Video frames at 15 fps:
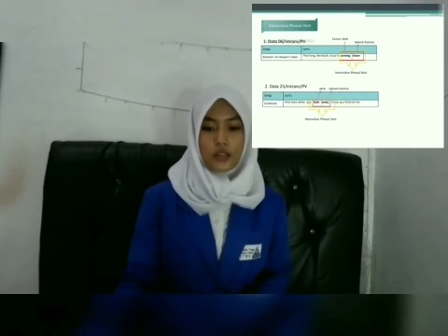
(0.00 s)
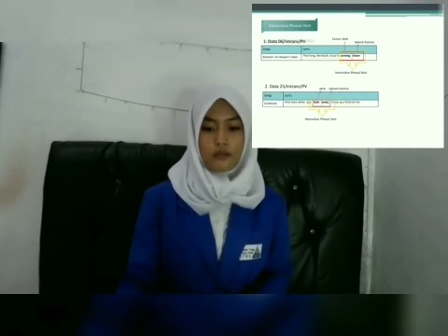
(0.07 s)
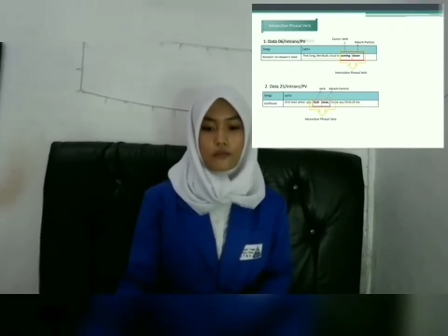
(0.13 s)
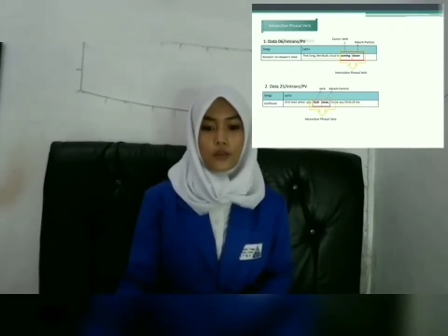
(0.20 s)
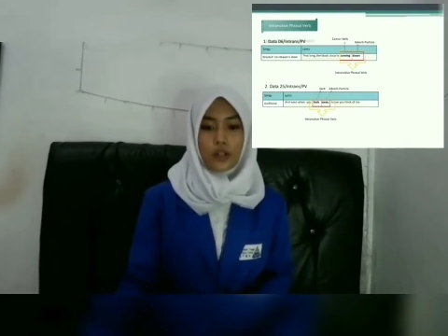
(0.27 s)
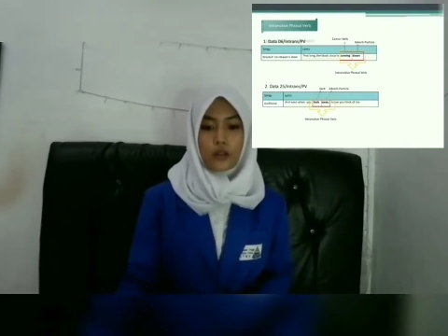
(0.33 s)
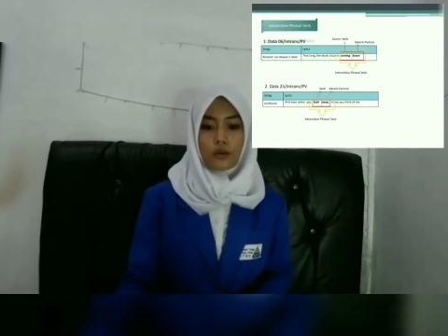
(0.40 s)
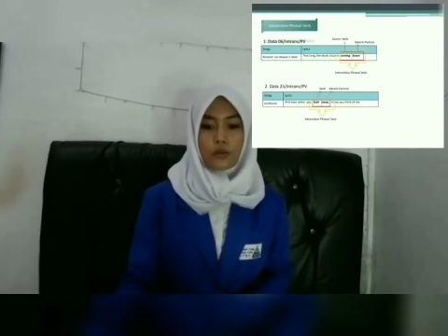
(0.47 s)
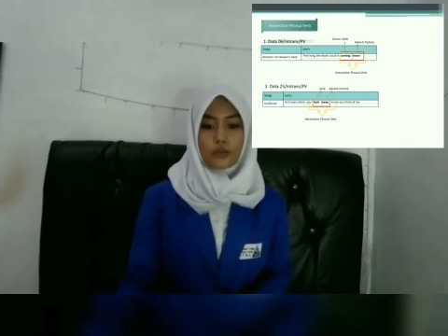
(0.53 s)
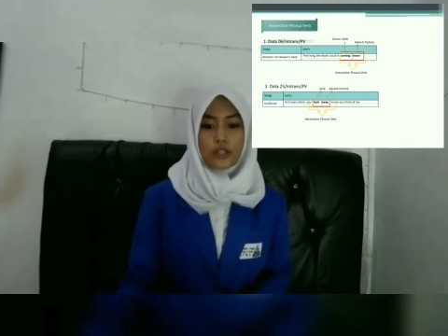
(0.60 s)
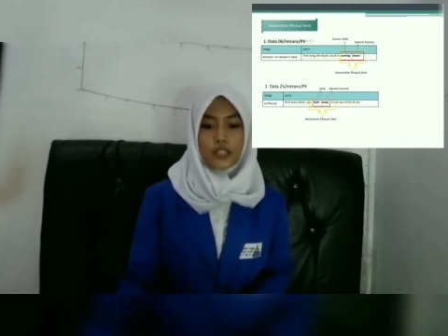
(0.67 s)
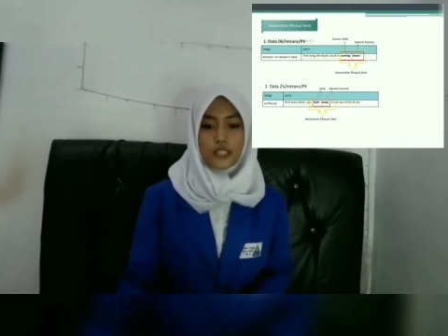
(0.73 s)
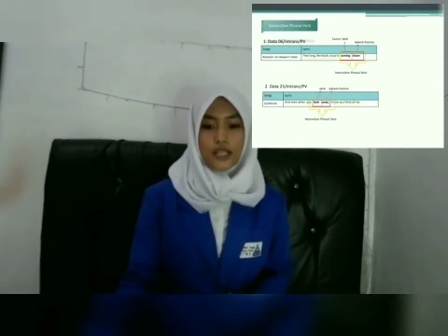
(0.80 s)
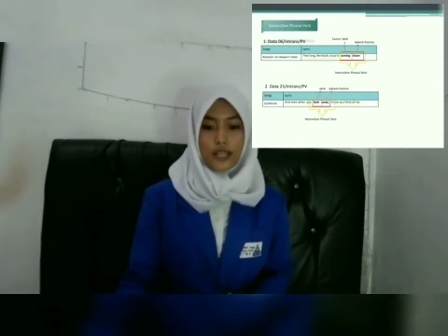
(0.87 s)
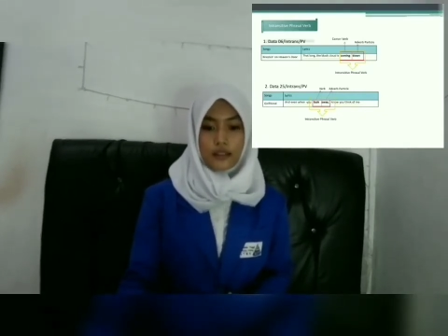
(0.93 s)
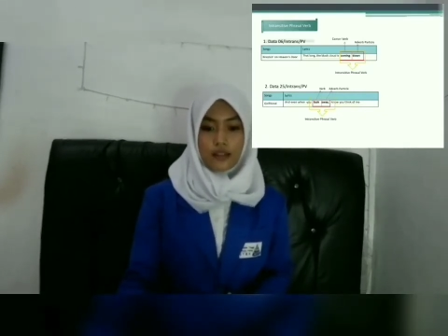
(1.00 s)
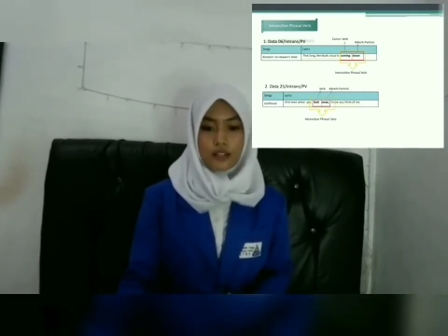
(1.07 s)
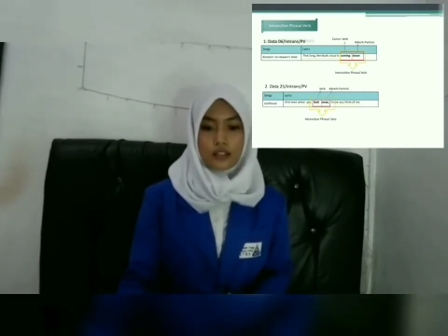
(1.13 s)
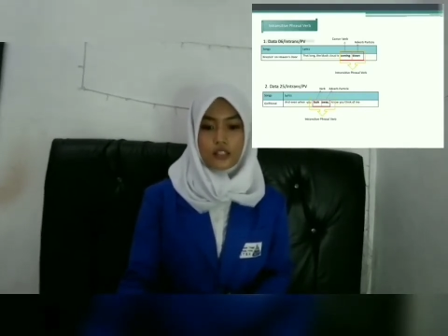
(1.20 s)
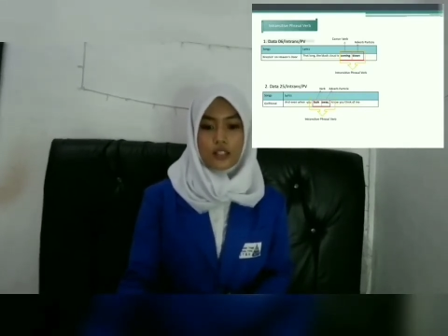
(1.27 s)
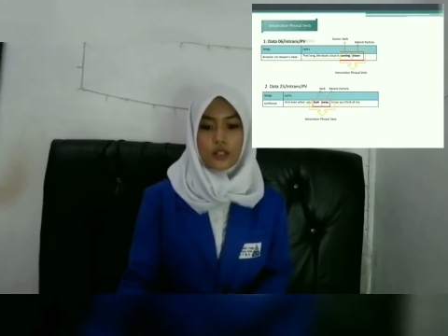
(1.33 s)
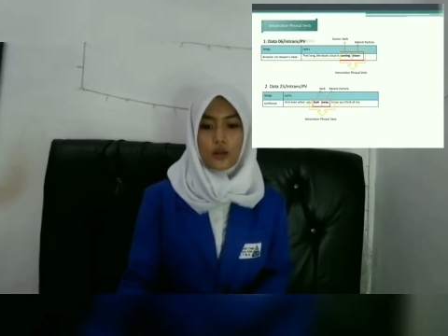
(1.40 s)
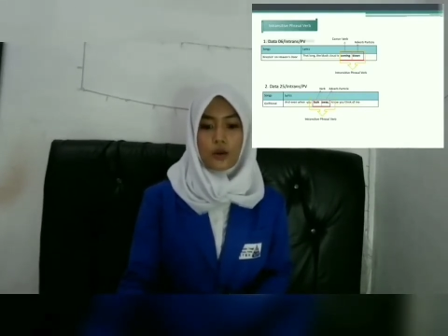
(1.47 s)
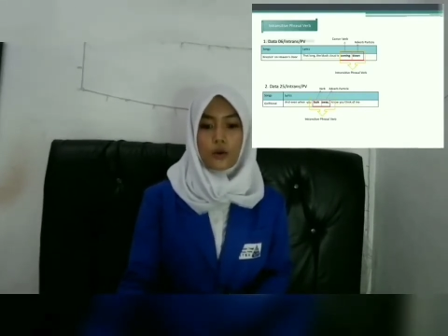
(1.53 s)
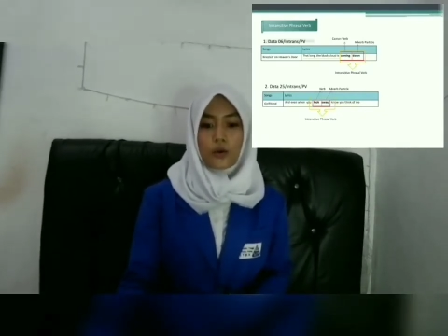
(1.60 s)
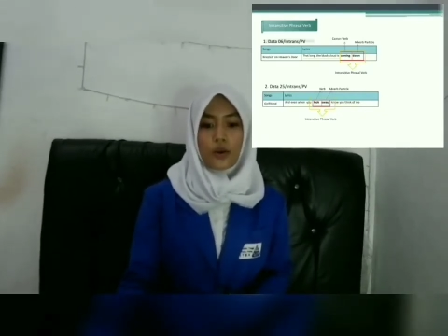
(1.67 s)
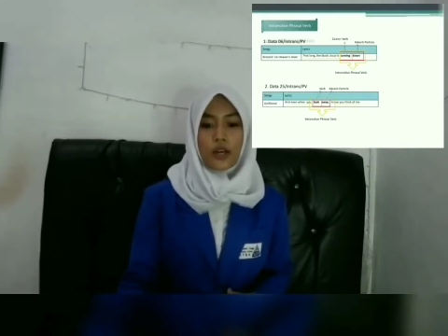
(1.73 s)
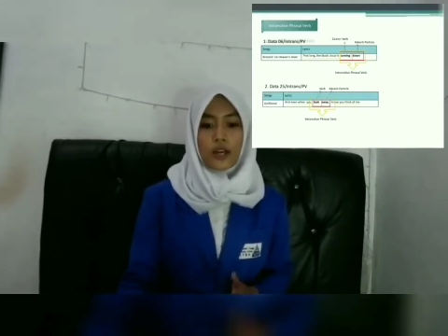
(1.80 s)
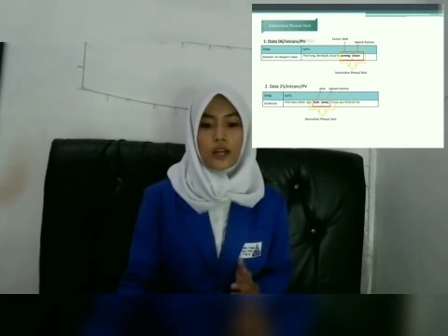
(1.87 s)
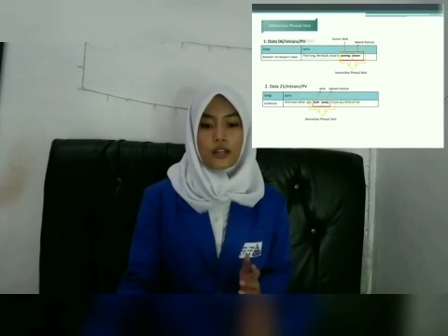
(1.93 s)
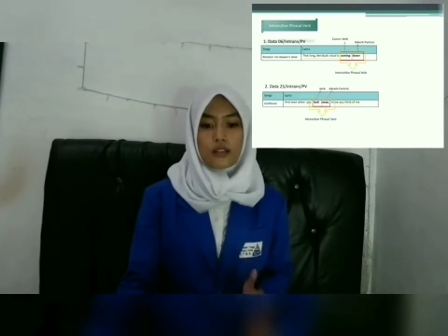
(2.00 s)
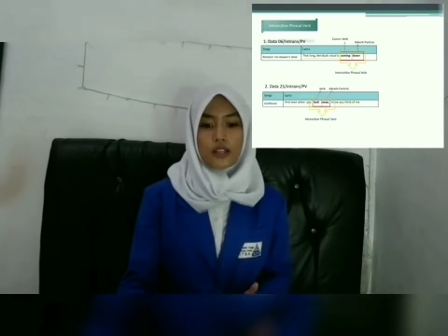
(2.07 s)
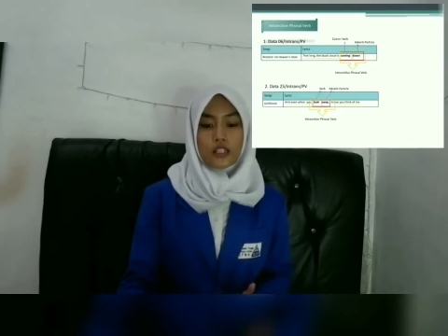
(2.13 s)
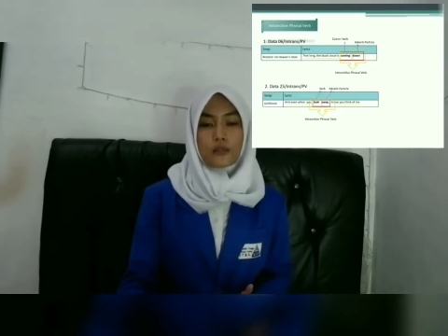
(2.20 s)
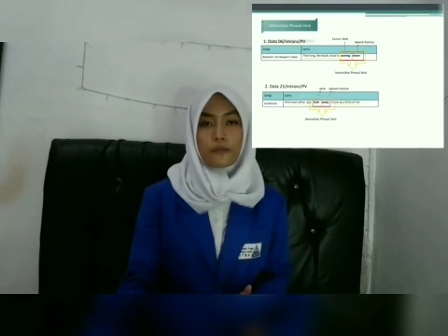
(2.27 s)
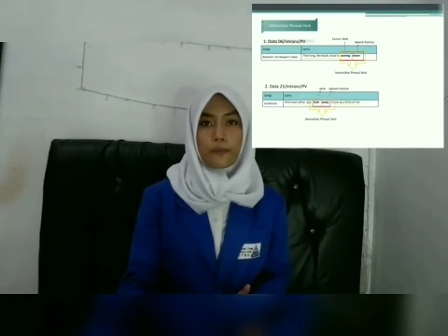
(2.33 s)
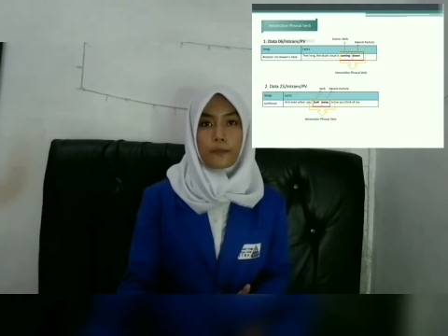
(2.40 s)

follow this sentence, so this